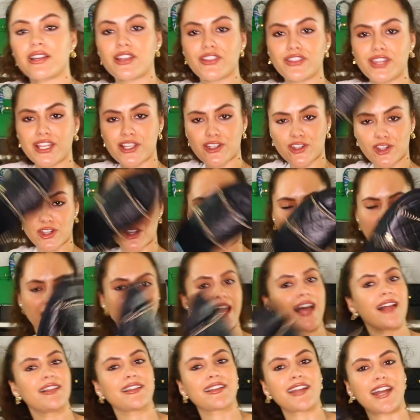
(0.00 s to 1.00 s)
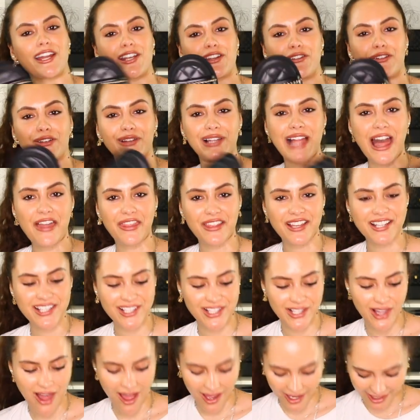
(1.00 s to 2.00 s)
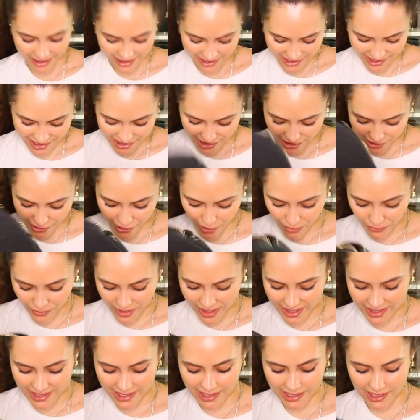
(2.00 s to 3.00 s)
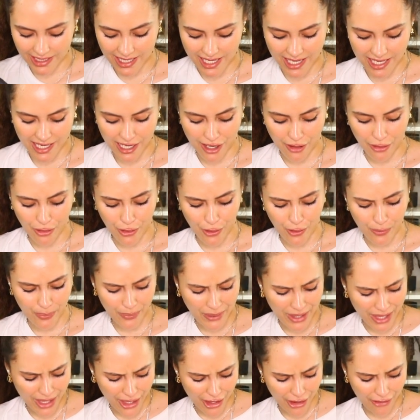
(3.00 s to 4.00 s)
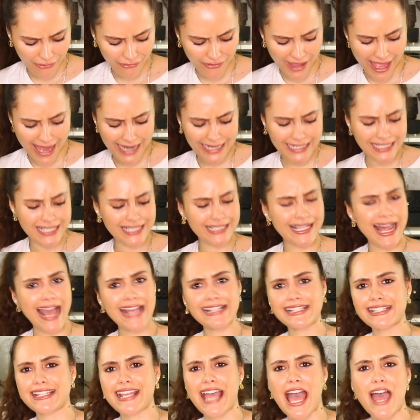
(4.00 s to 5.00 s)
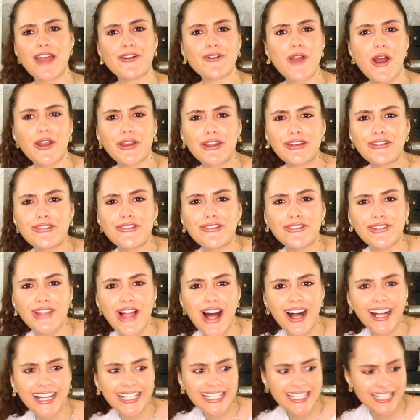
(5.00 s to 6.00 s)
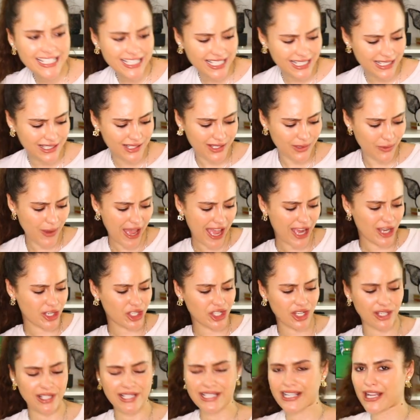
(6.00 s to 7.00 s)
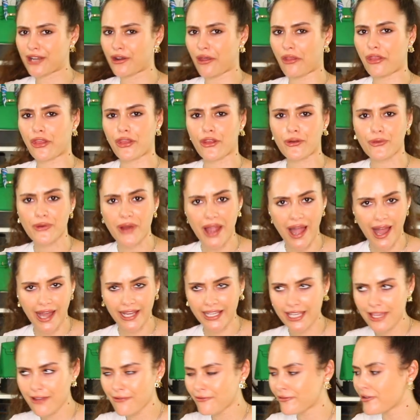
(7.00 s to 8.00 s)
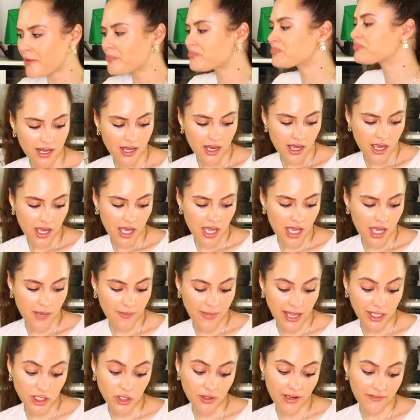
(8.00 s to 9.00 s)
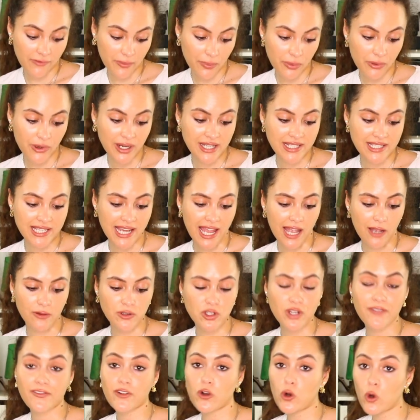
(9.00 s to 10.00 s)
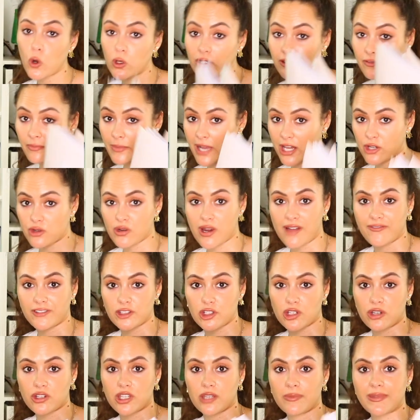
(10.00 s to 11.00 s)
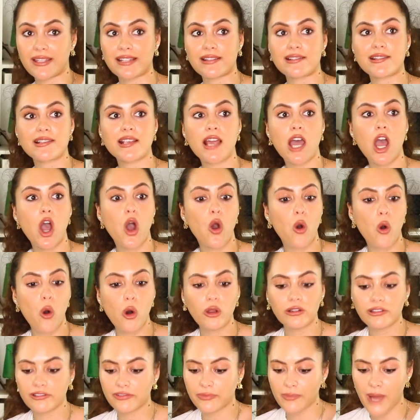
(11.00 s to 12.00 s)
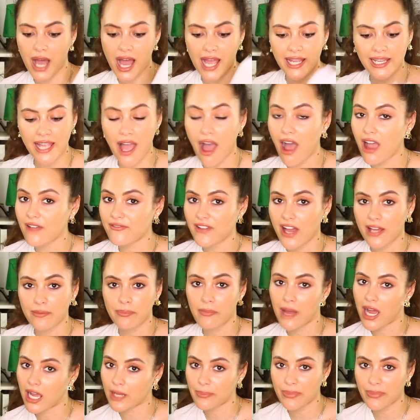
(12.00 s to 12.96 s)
These Chanel kind of leather slides that I got recently, I thought, perfect, let's get her on a flight. That's where she's gonna thrive. I do have a printout of all of my travel documents, all of my, I've had my